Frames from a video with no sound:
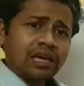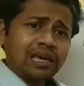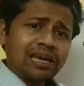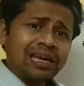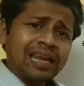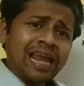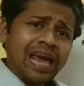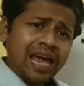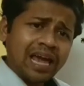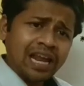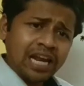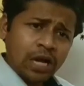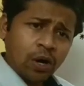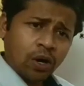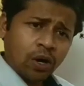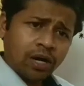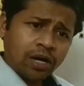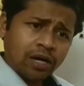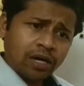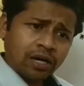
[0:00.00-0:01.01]
in any
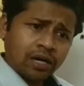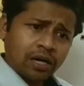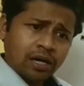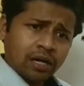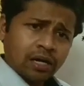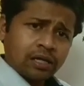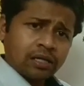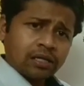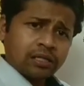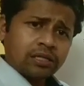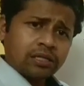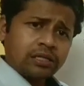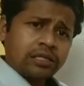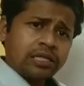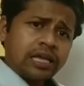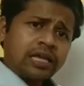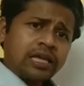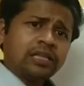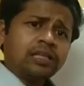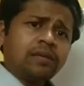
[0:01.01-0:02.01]
order,
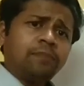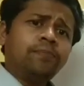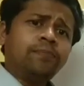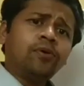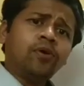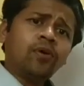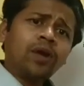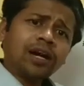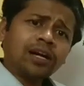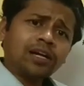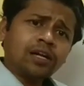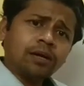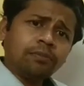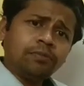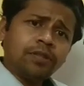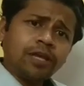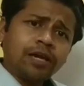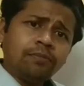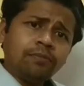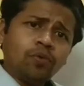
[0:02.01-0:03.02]
then the product
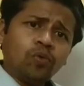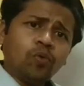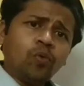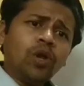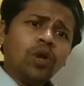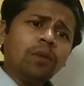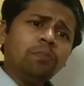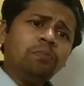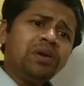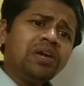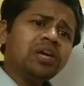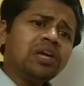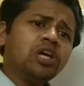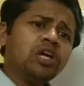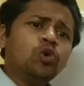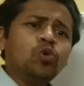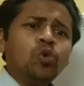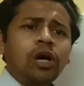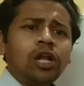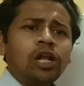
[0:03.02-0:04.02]
of them will be
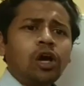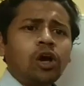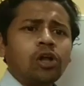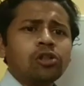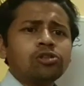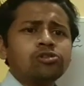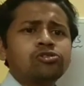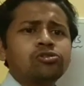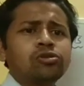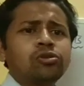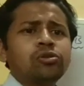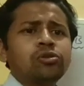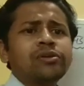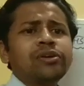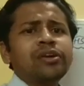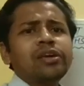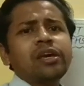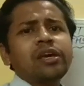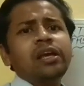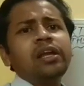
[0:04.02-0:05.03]
equal also
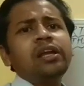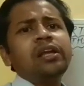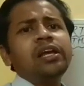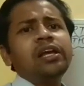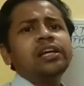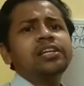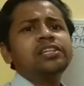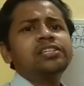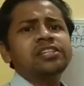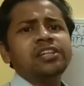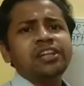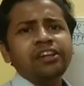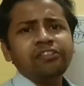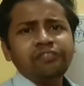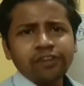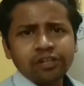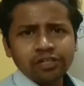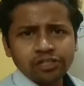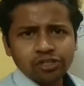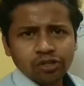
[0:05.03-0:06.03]
in its
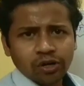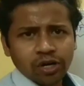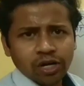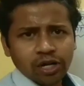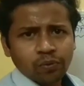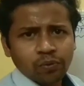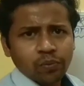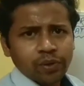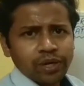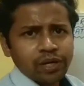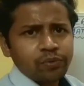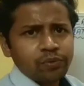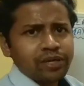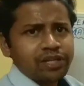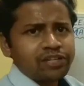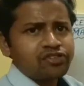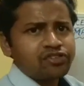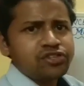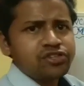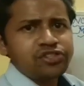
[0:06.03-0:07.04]
reverse order. When
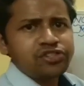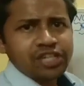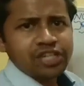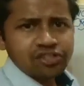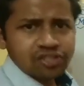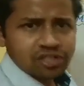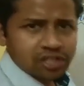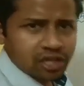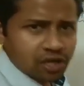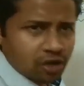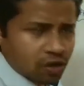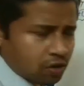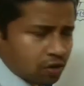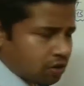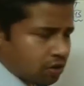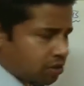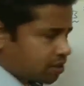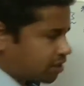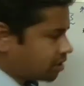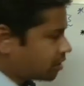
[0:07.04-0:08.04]
we change the
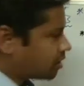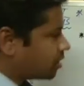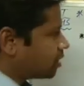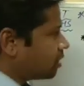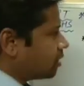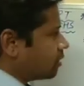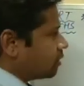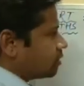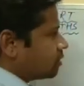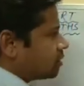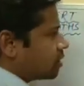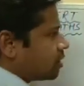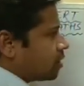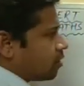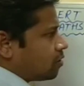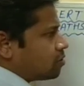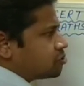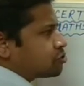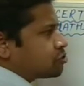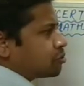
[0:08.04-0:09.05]
order, then
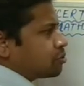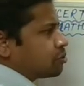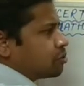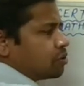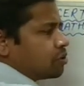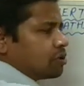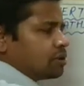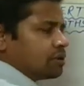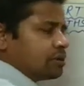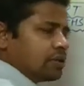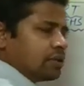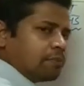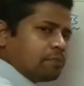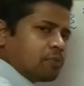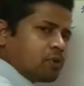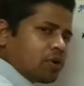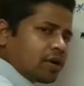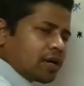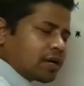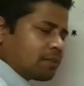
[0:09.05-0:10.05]
also the
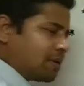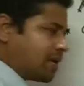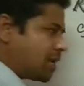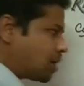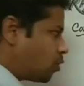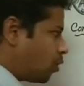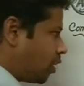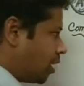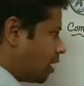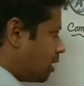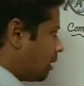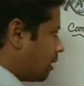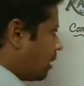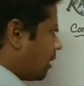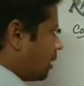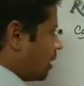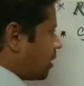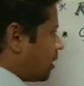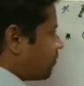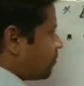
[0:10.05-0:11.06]
product be equal.
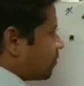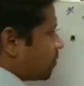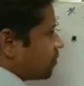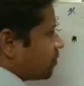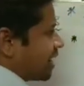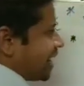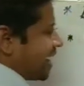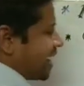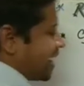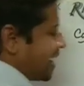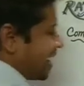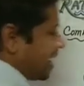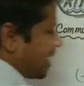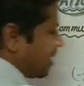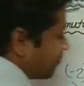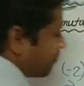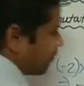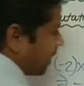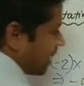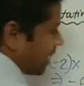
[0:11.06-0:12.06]
If you take
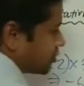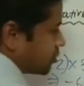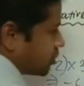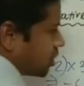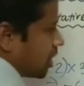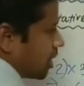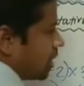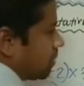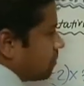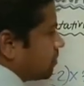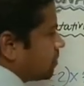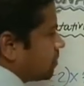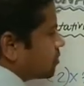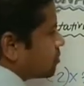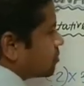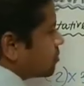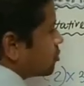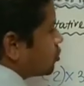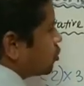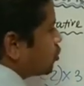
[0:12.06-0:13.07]
any fractional
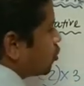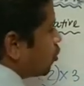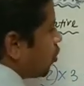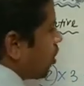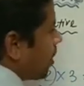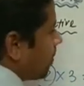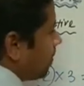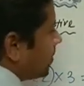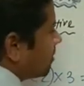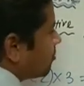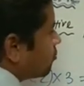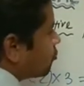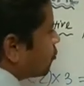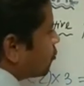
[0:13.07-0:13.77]
numbers 2 upon